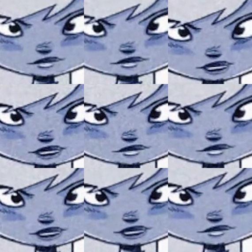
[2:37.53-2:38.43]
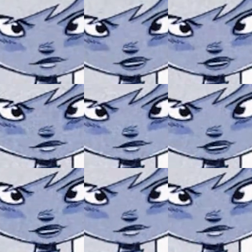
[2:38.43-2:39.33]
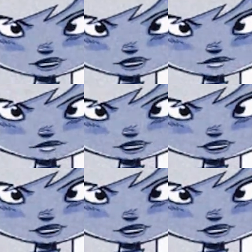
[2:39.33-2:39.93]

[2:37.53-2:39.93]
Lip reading: it wasn't something I thought about doing in the first place.